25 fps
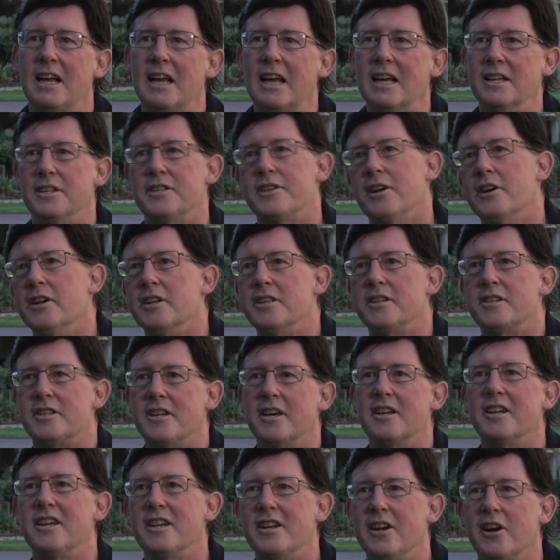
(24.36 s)
and started
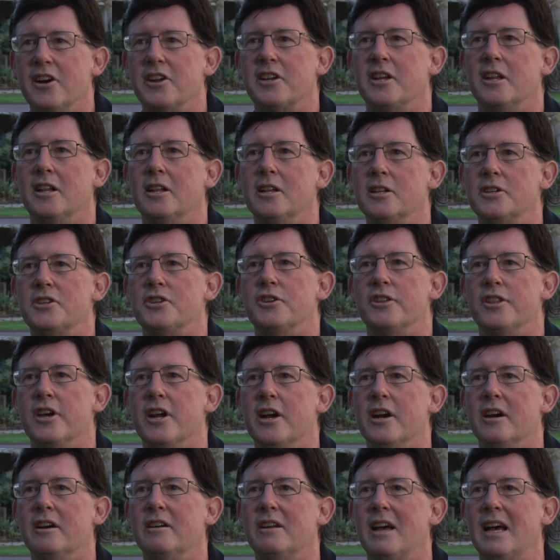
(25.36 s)
studying archaeology
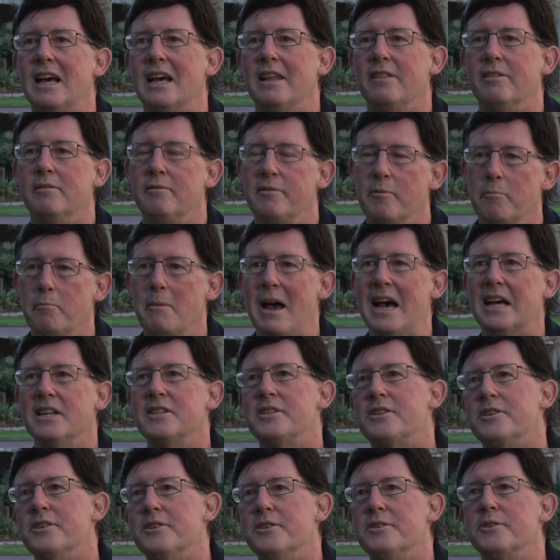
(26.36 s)
there at
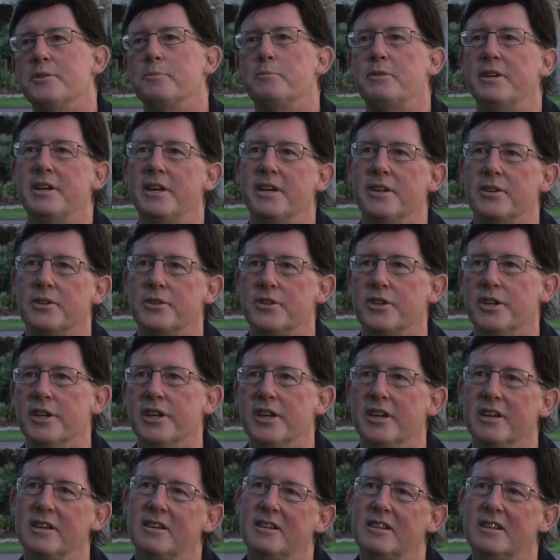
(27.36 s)
master's,
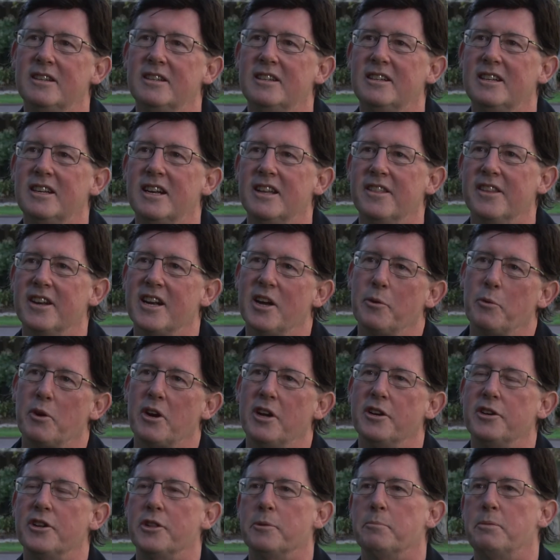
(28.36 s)
PhD, and then I went
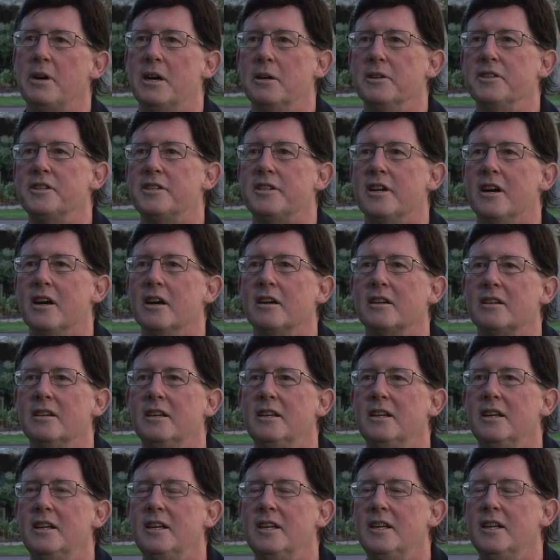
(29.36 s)
on to the postdoc.
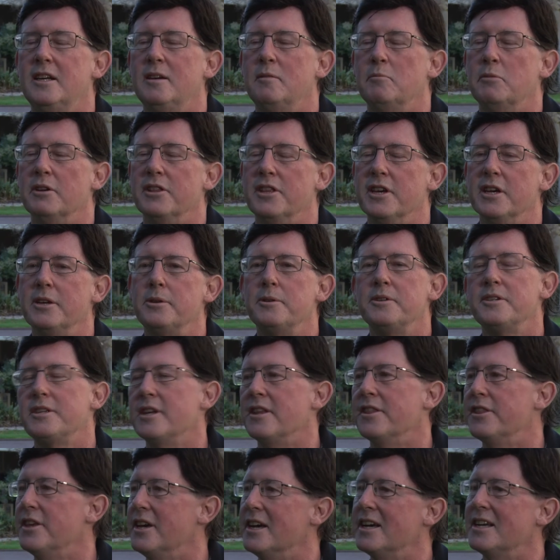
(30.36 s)
But the
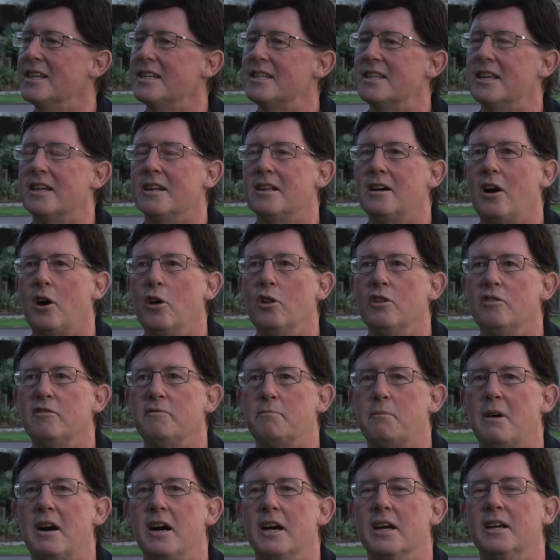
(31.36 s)
interesting thing is that all of
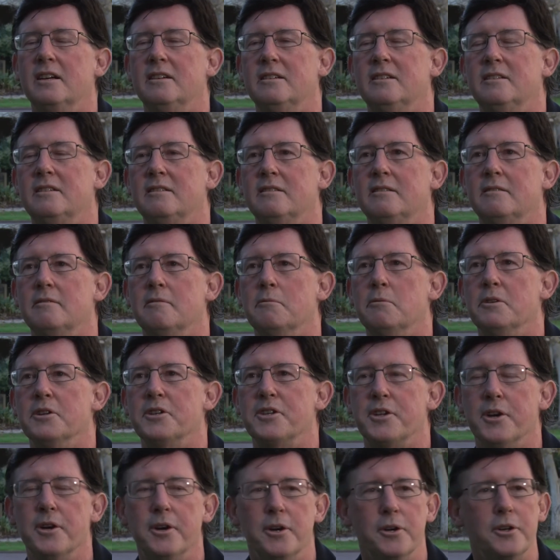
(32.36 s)
my
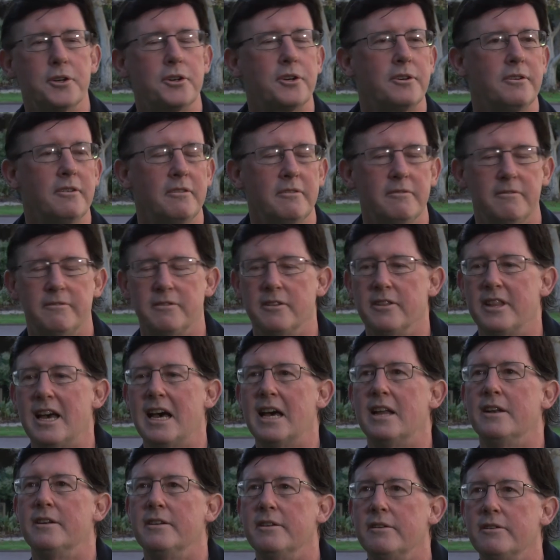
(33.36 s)
research for
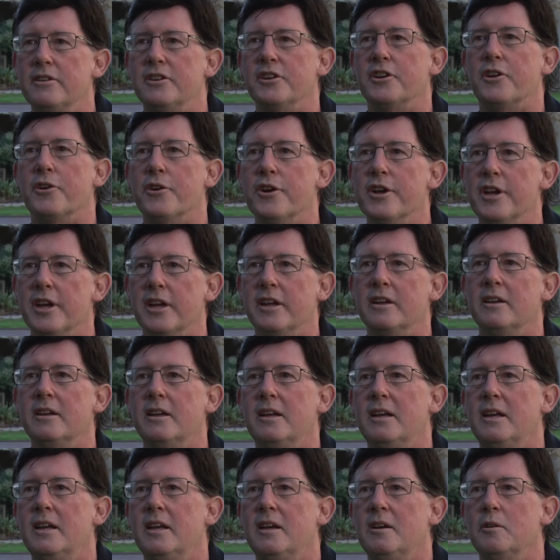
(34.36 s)
that degree
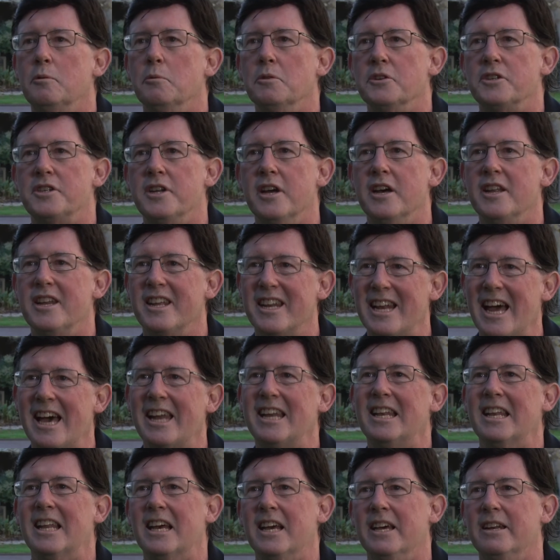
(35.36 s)
was done in
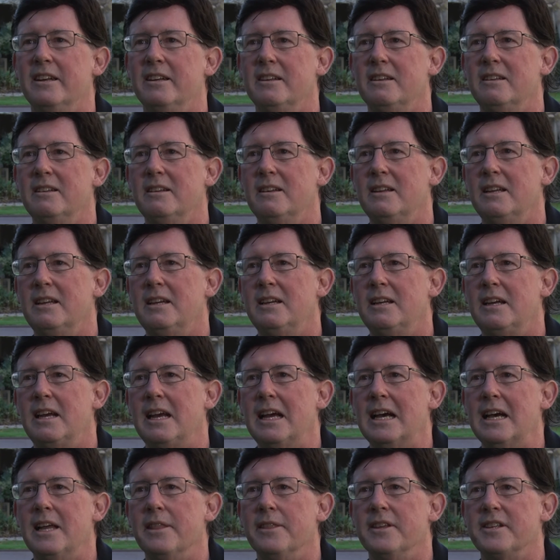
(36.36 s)
Adelaide
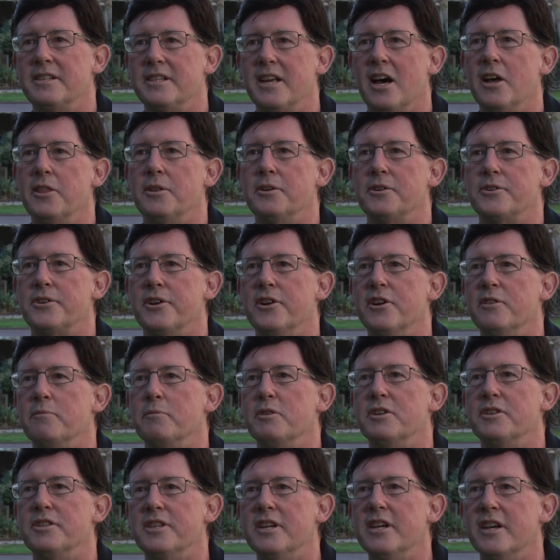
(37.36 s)
at the South Australian
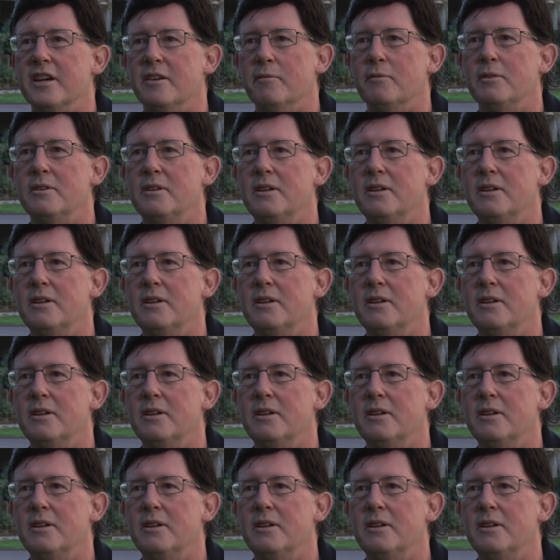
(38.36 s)
Museum.